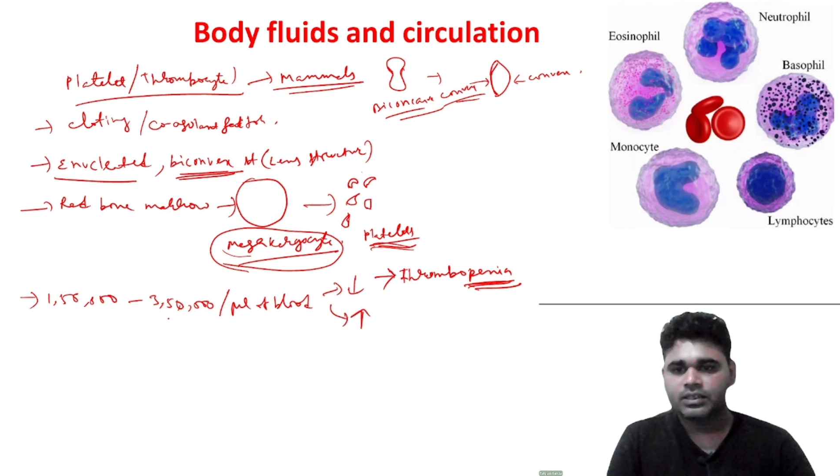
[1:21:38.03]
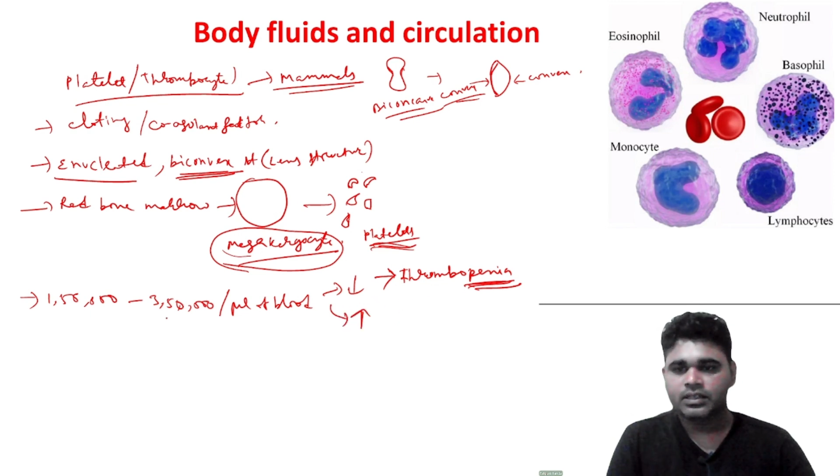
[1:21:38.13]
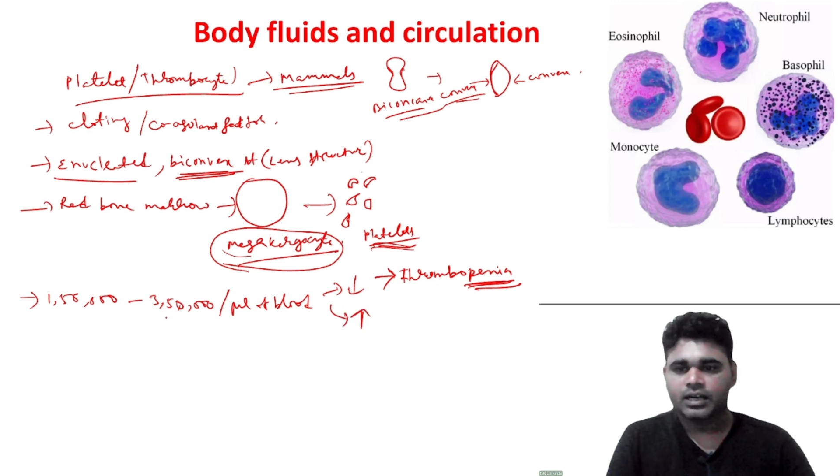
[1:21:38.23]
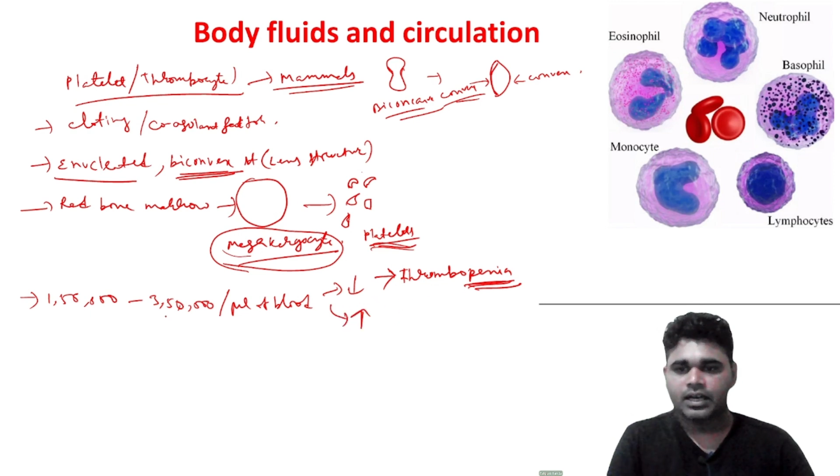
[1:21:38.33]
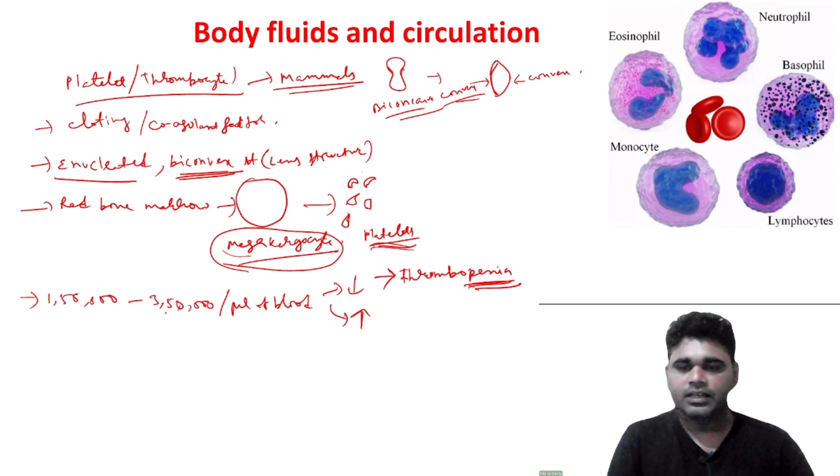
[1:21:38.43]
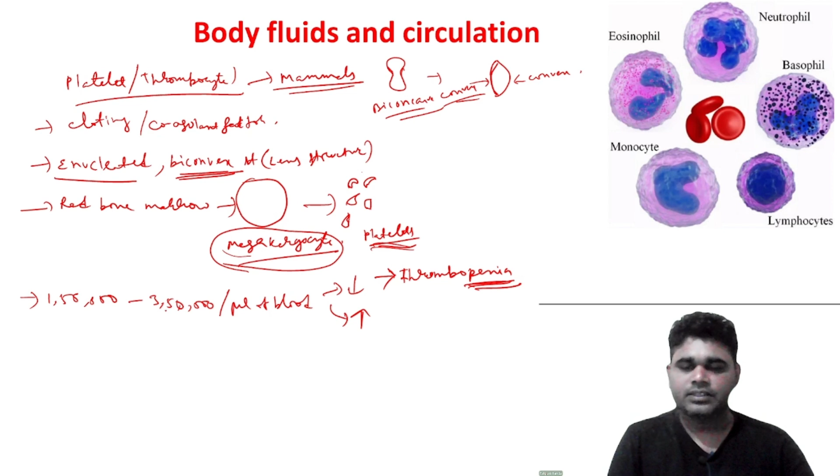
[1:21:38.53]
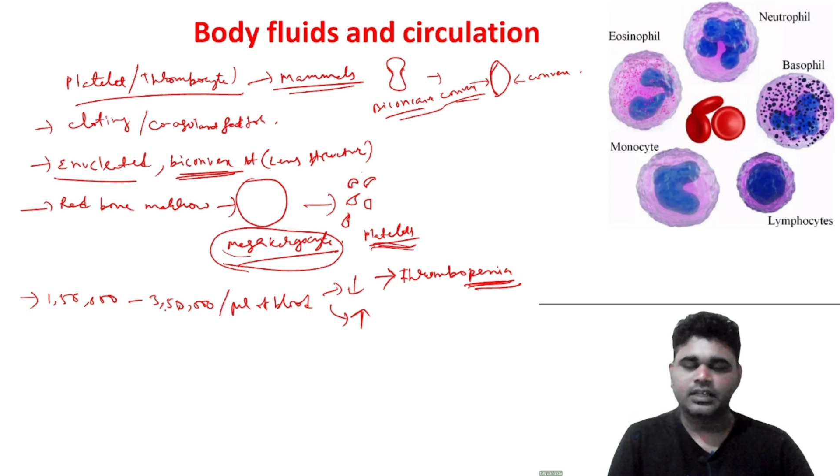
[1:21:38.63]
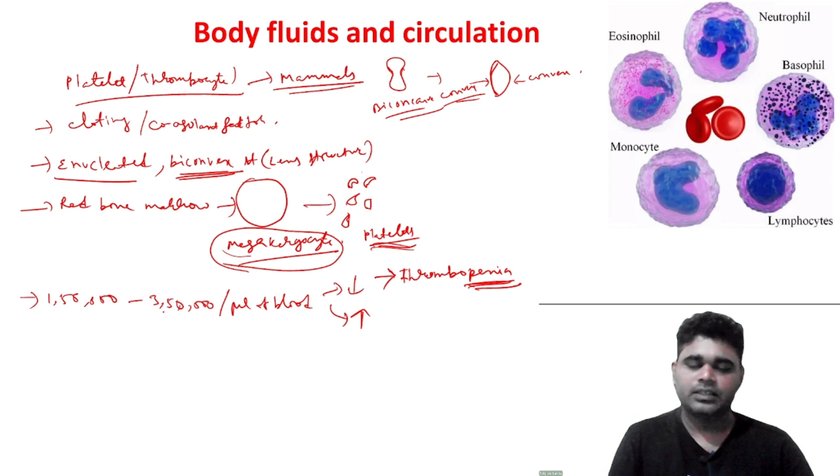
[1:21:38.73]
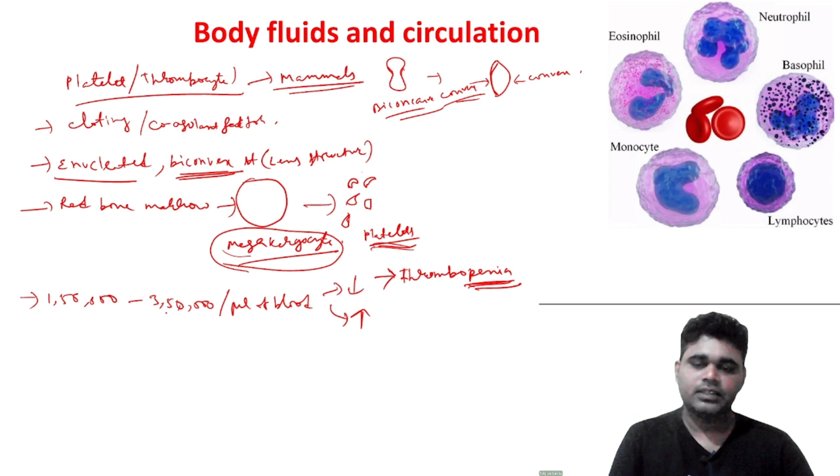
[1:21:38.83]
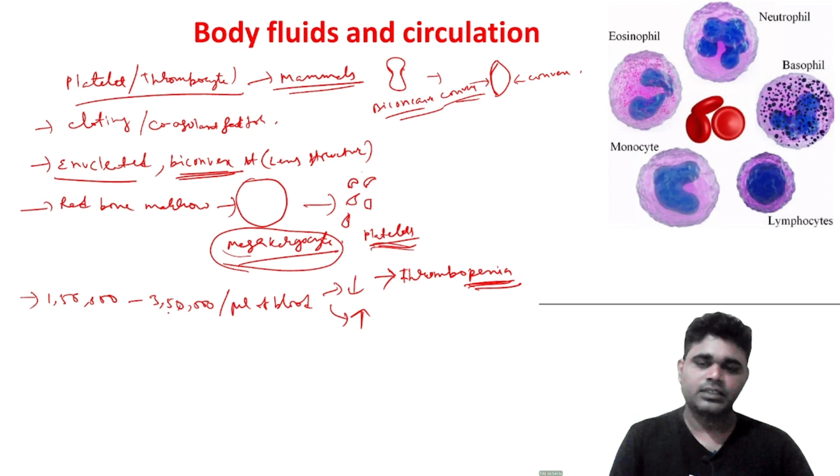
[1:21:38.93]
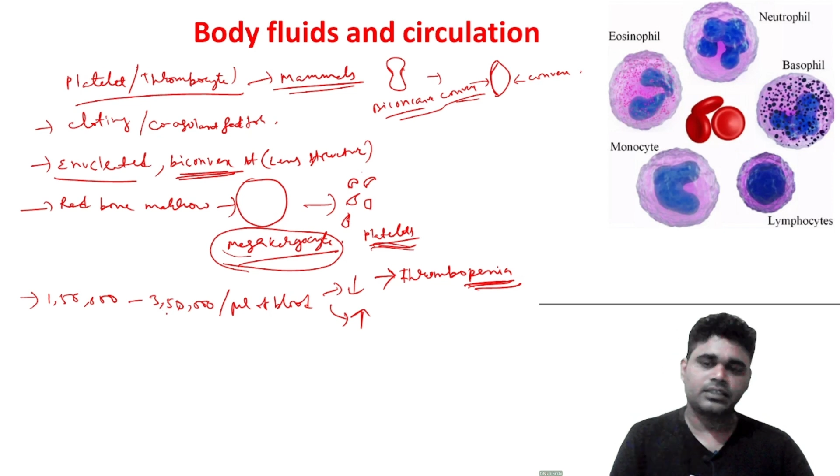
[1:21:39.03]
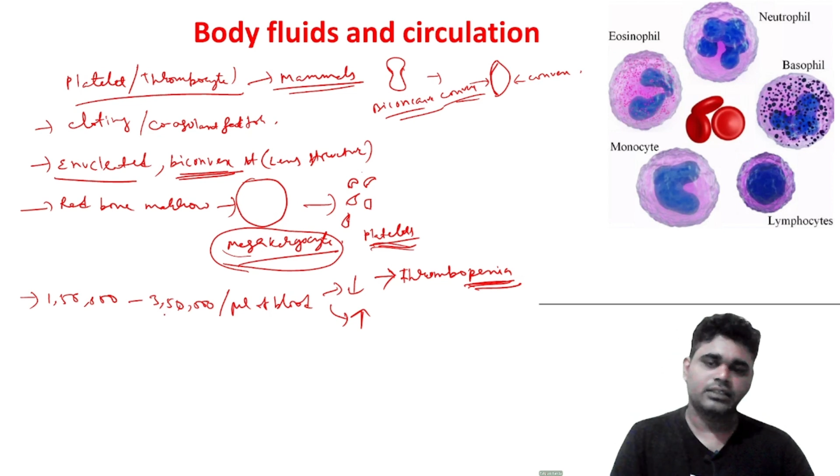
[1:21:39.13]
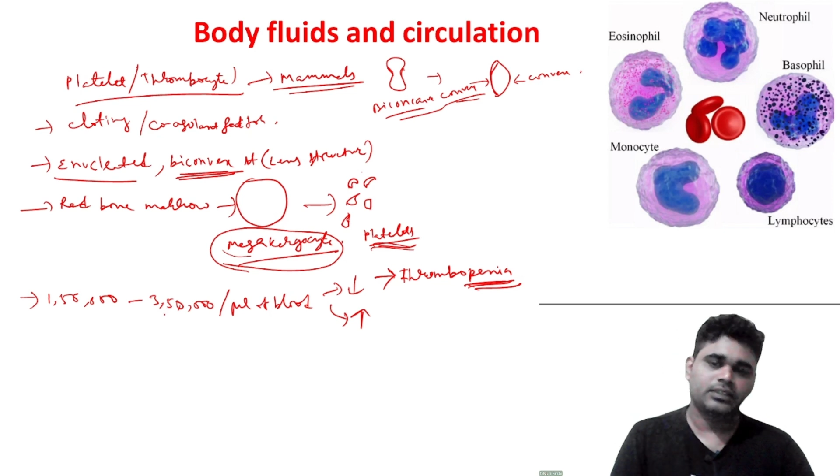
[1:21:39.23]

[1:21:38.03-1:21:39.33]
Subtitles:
than